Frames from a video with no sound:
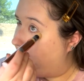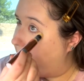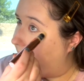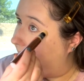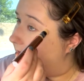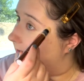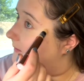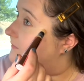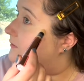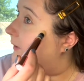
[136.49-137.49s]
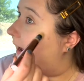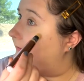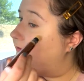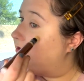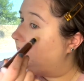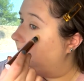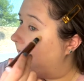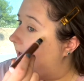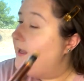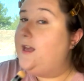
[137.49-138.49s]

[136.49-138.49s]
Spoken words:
NBA teams were averaging